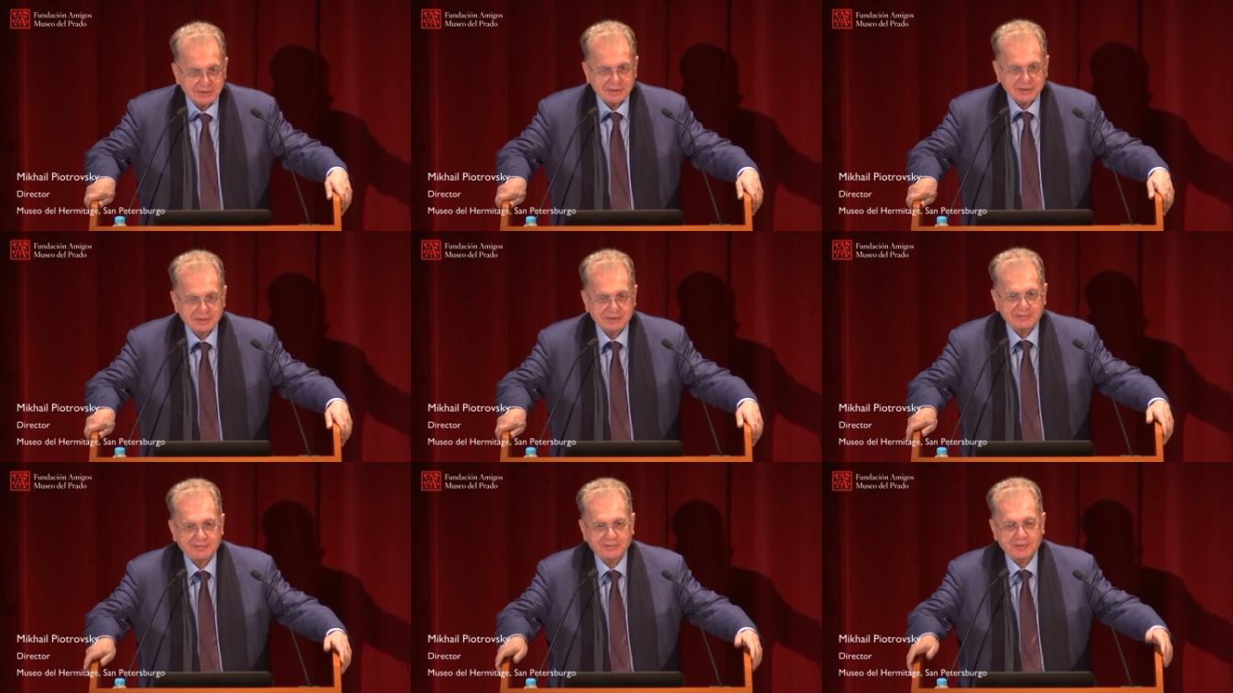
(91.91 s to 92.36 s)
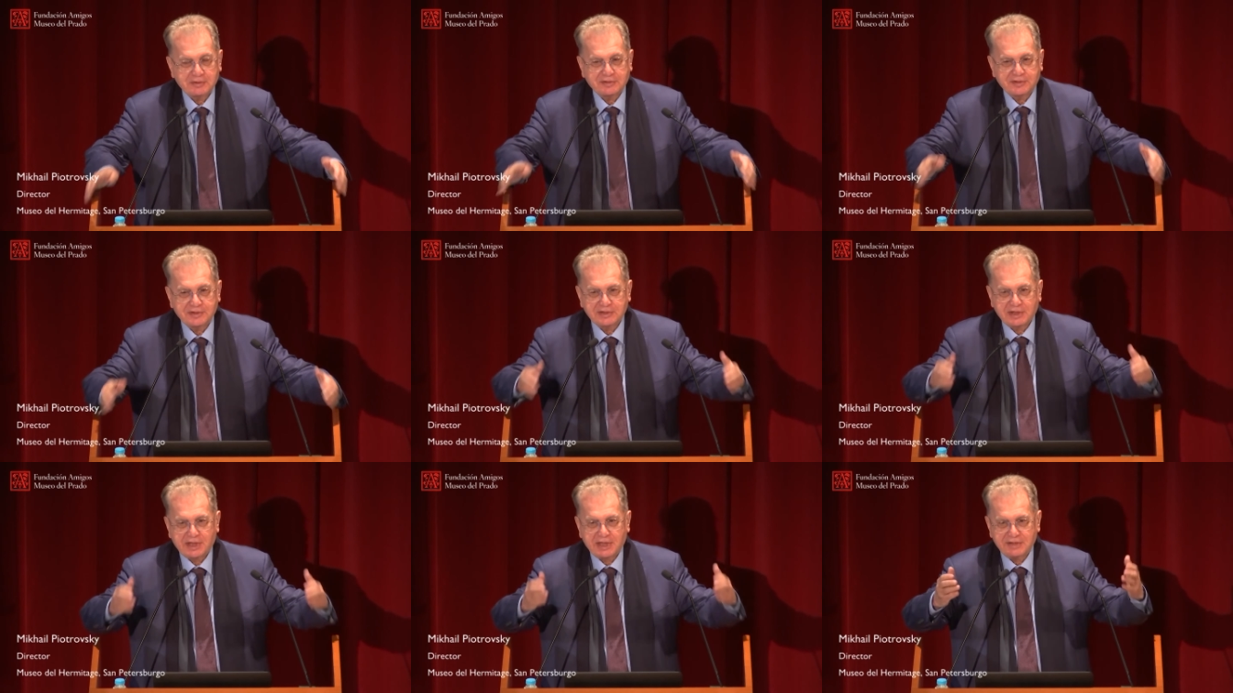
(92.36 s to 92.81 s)
and the first
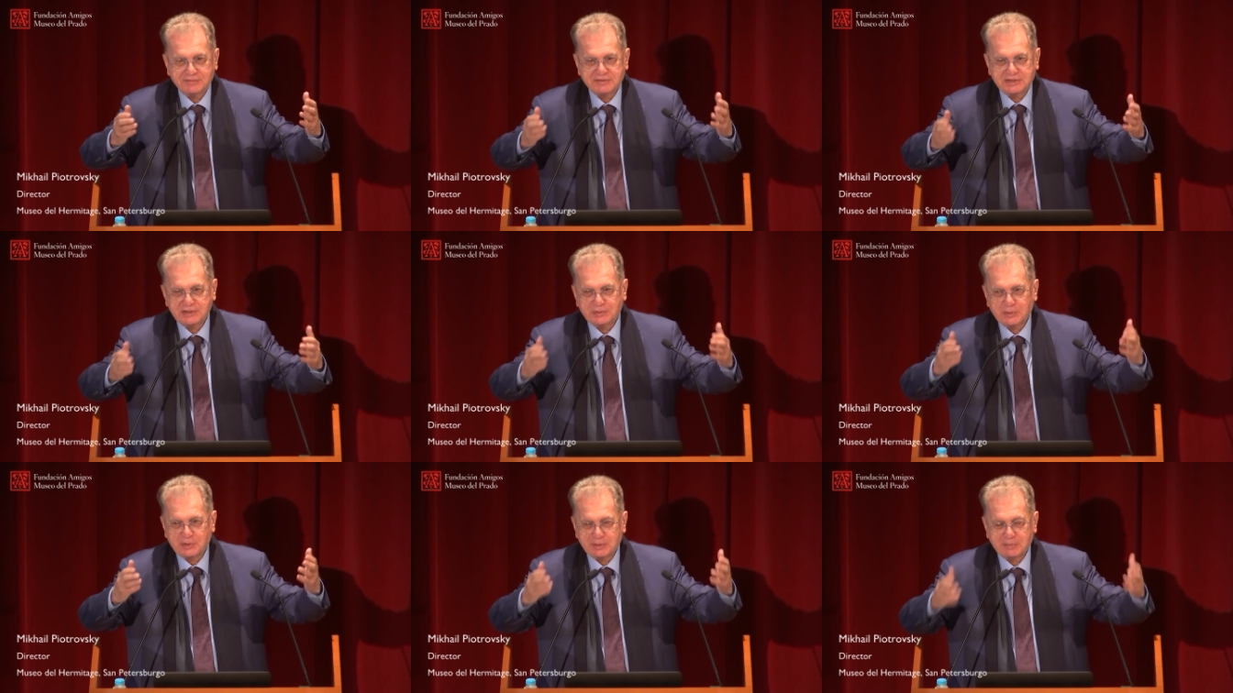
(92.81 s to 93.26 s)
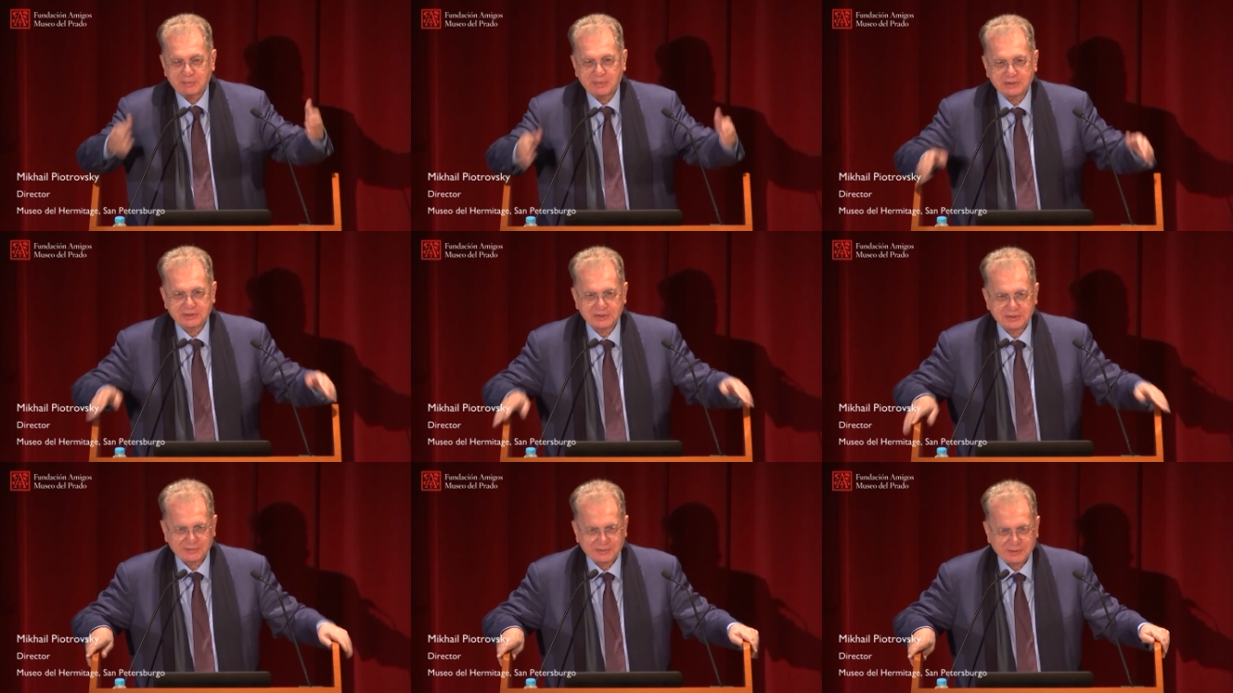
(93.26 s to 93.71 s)
thing I have seen was a
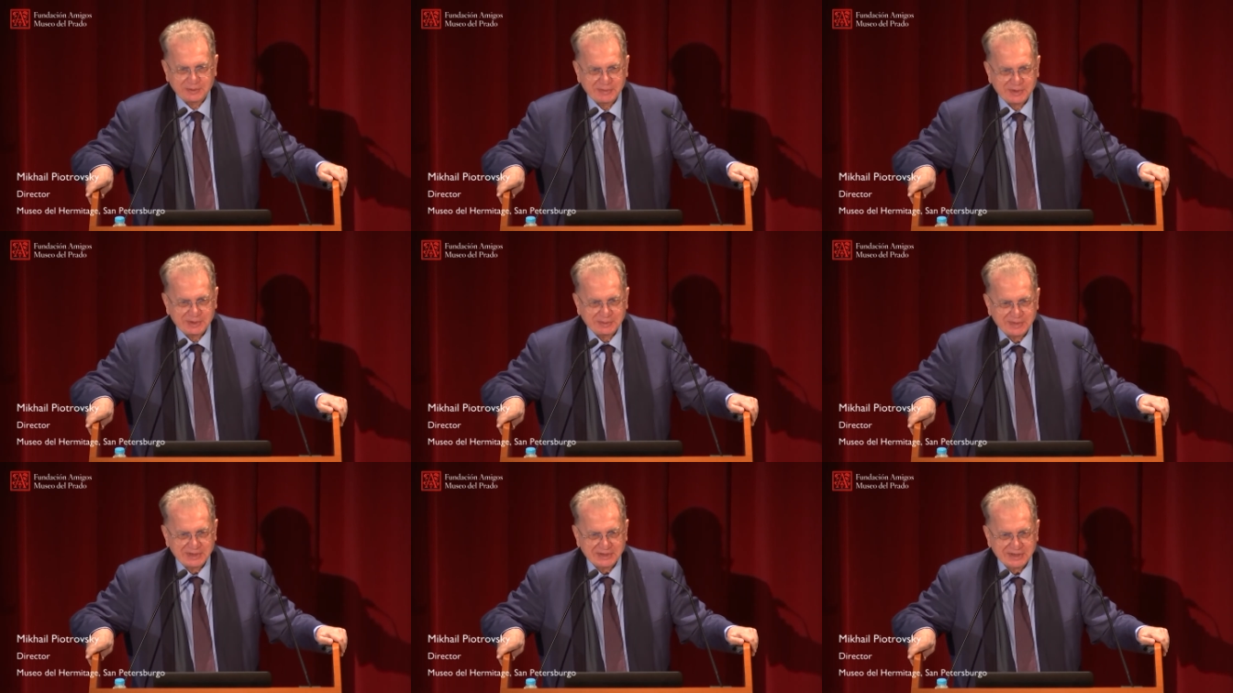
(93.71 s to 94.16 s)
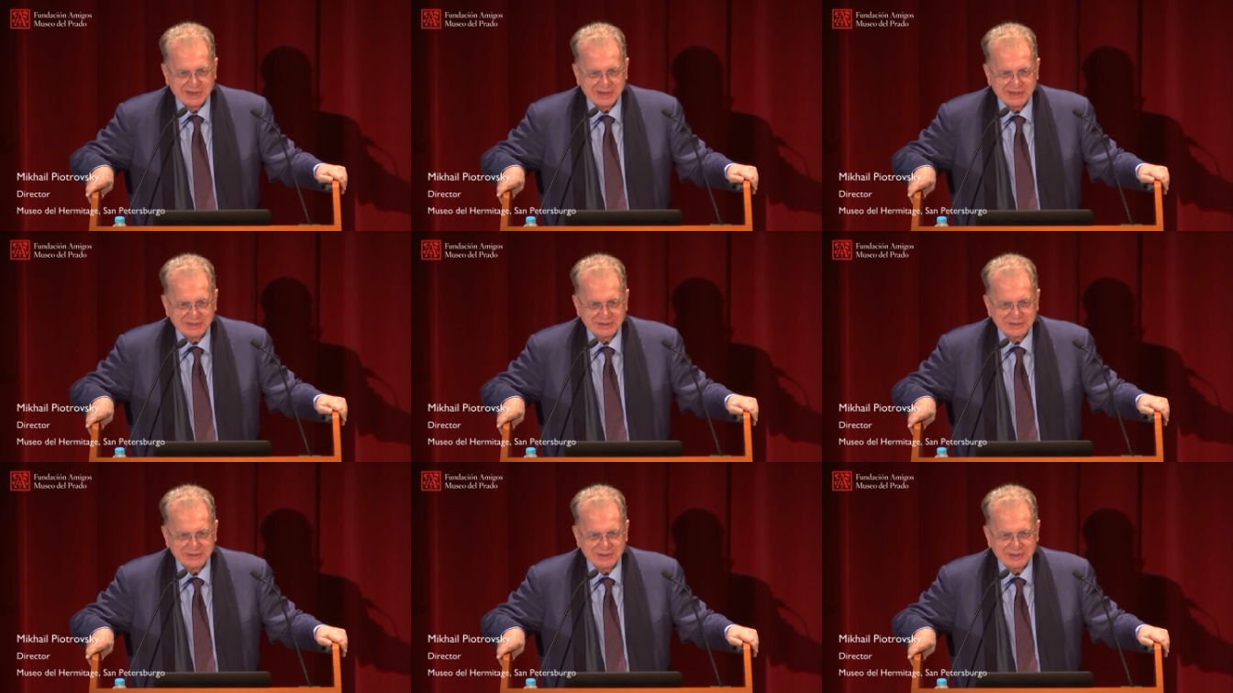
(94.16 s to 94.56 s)
picture from Hermitage,